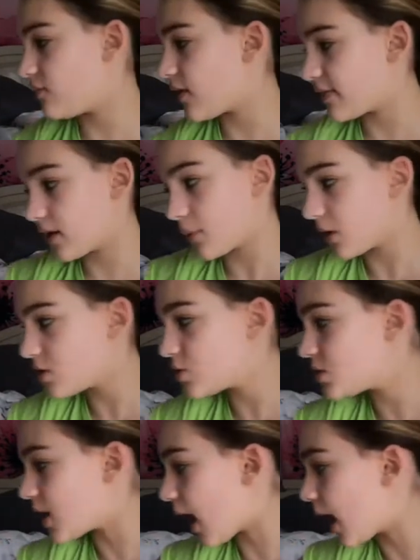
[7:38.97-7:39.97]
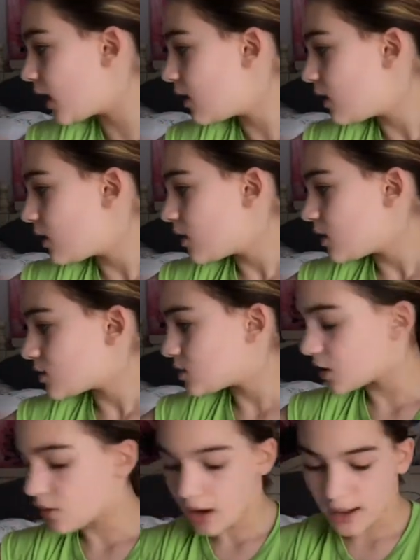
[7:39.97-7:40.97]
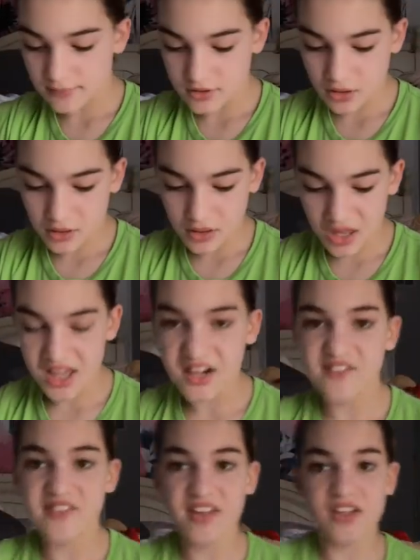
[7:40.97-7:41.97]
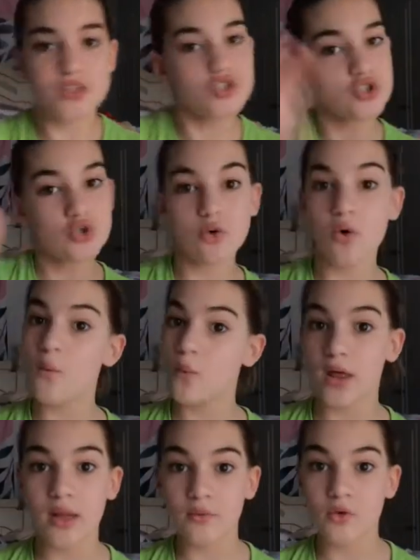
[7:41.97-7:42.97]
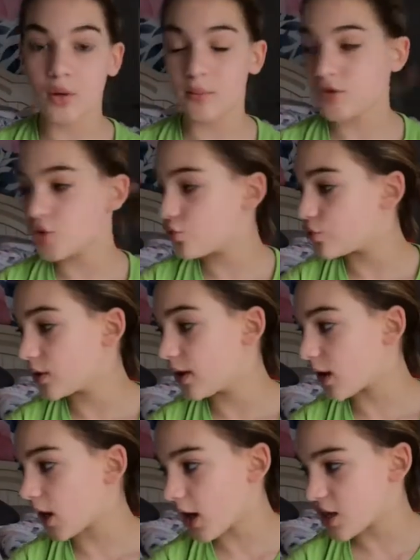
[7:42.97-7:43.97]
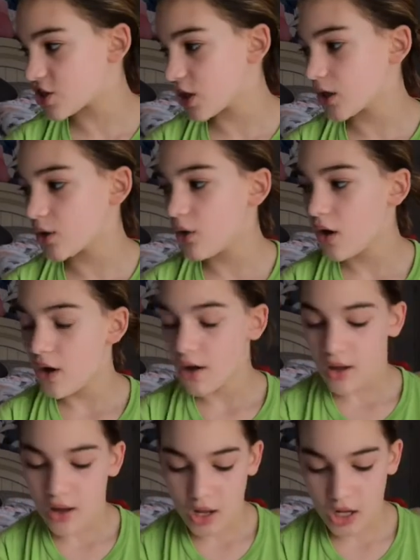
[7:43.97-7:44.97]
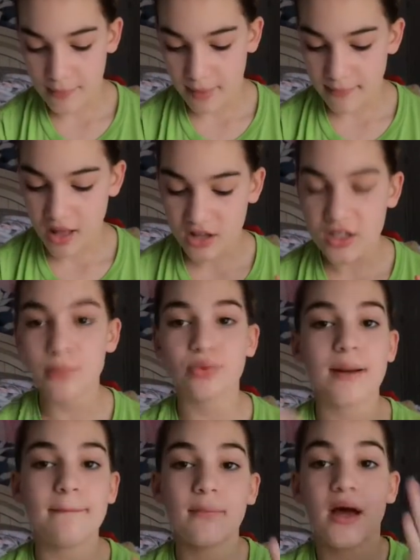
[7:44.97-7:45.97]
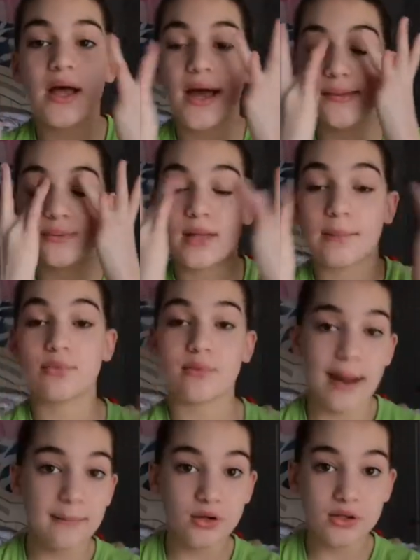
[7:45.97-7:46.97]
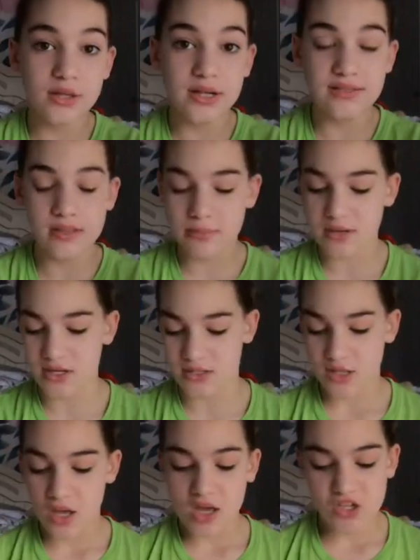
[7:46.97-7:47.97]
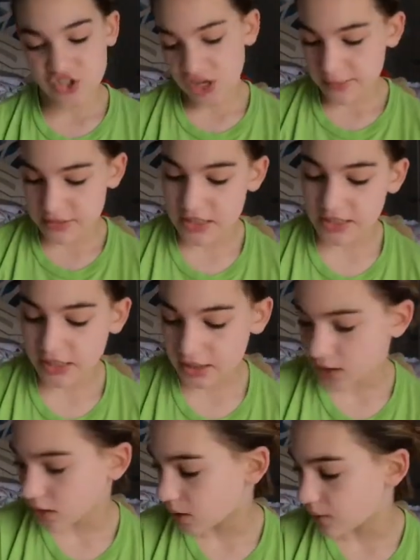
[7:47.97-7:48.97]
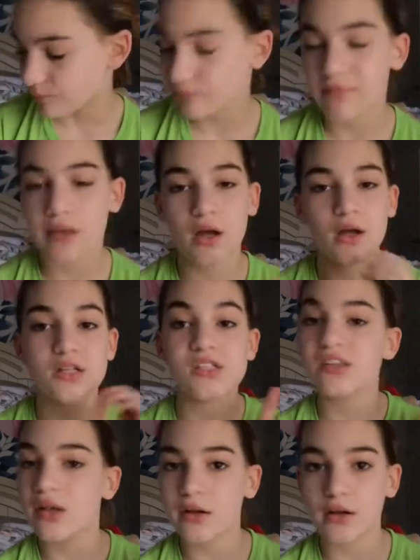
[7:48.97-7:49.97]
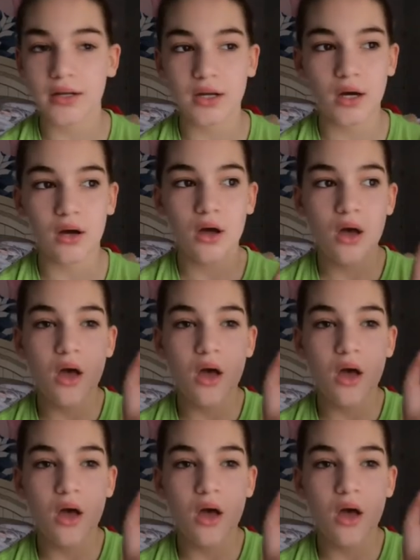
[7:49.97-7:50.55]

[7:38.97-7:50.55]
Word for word: of. I think I want to do that. So I'm just going to kind of like do what I would normally do for like eyeshadow. Um, I'm not going to prep my eyes with like primer or anything because James said that the um, like a concealer, like a